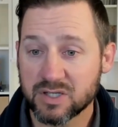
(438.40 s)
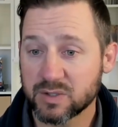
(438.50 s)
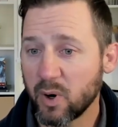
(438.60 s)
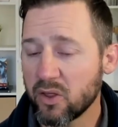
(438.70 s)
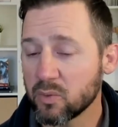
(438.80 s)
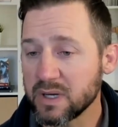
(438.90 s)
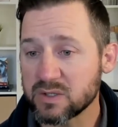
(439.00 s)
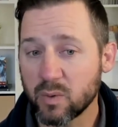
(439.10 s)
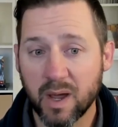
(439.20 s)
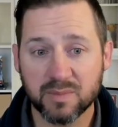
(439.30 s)
this is part of the
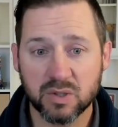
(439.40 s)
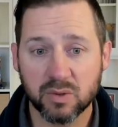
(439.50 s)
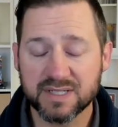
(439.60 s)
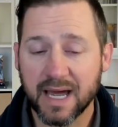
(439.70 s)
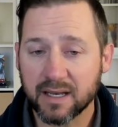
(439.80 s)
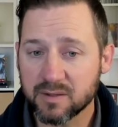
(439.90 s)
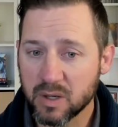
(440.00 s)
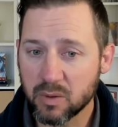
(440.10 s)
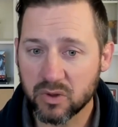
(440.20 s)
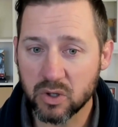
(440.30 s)
reason why I'm so excited
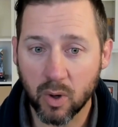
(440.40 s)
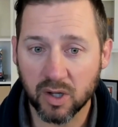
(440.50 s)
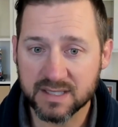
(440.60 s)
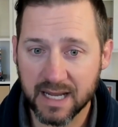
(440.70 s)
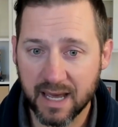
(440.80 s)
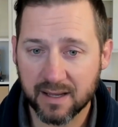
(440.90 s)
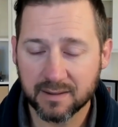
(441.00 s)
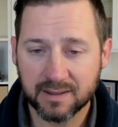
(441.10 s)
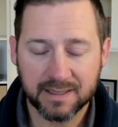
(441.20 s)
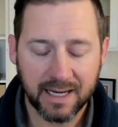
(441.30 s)
to meet with you all today.
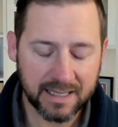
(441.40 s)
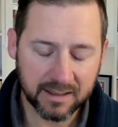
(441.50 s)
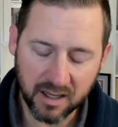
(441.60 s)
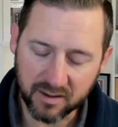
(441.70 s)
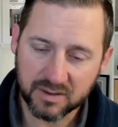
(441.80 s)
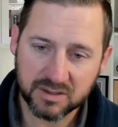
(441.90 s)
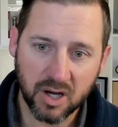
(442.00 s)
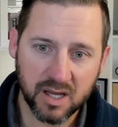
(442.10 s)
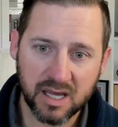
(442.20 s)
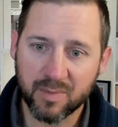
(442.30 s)
I love
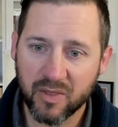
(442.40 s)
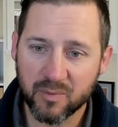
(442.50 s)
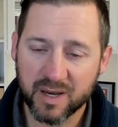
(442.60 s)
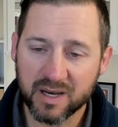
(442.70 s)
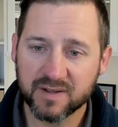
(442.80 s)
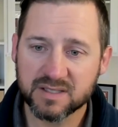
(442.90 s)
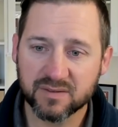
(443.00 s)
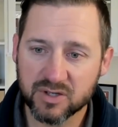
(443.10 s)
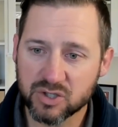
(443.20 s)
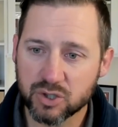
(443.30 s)
talking about the
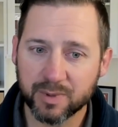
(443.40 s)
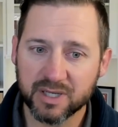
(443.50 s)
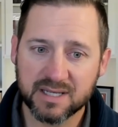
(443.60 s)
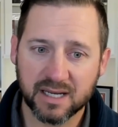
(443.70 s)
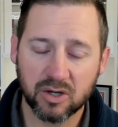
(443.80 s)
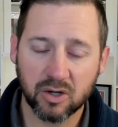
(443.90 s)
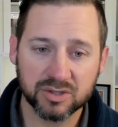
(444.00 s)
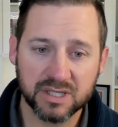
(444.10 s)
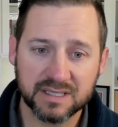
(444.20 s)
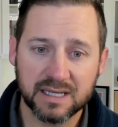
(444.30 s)
benefits of distributed
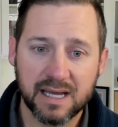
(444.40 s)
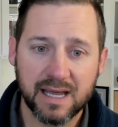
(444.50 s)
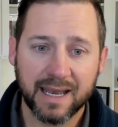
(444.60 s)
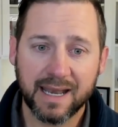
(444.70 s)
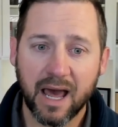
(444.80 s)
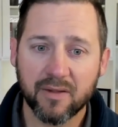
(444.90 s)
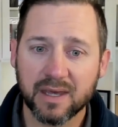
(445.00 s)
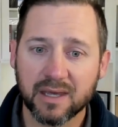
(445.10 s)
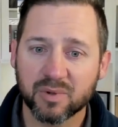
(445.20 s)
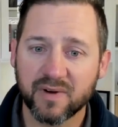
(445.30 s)
technologies and how
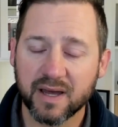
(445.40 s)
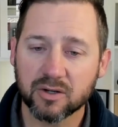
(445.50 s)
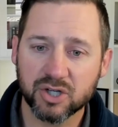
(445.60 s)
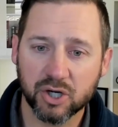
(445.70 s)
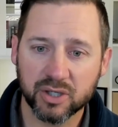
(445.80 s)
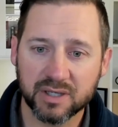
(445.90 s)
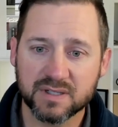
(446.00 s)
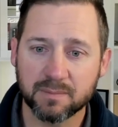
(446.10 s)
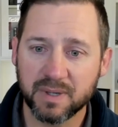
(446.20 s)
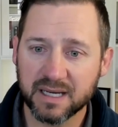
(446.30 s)
they can provide
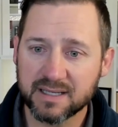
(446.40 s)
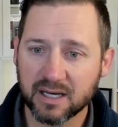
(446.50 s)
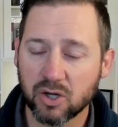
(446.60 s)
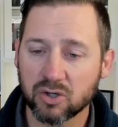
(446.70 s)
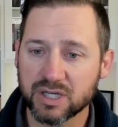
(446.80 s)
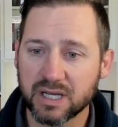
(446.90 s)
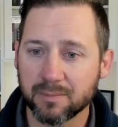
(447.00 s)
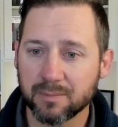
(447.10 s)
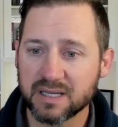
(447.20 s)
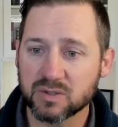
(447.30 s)
alternatives to big technology
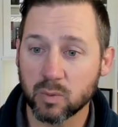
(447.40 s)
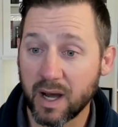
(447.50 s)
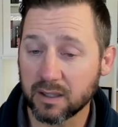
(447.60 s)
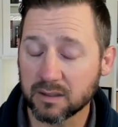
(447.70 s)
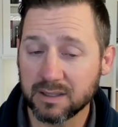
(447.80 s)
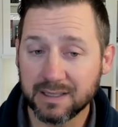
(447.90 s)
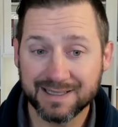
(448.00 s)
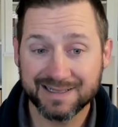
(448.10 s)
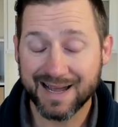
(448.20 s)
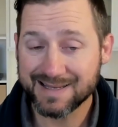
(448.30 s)
companies while
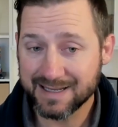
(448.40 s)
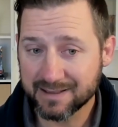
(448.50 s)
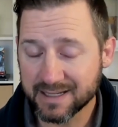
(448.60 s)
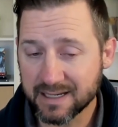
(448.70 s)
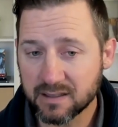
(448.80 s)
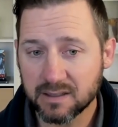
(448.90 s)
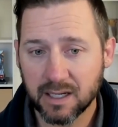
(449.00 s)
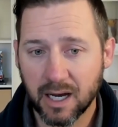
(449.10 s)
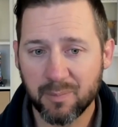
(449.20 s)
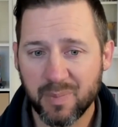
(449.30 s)
ideally
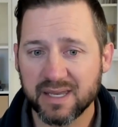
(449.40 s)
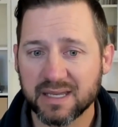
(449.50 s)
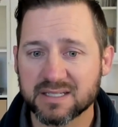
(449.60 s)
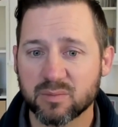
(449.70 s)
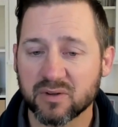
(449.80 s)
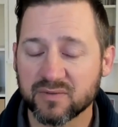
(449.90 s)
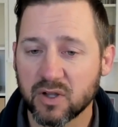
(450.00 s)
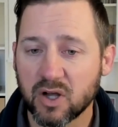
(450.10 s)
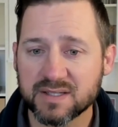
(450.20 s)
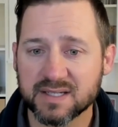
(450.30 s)
upending some of the
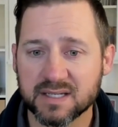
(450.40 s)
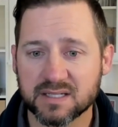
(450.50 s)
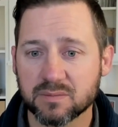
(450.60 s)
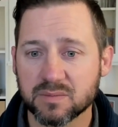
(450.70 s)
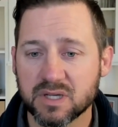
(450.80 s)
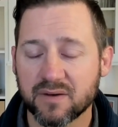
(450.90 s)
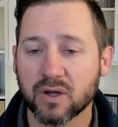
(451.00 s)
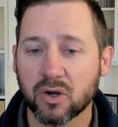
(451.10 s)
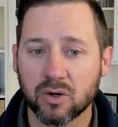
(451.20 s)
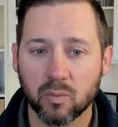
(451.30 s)
flawed systems
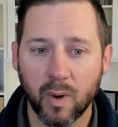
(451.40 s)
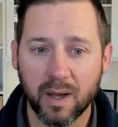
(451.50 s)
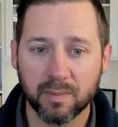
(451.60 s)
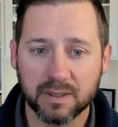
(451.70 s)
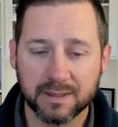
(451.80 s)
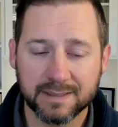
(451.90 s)
of the current web.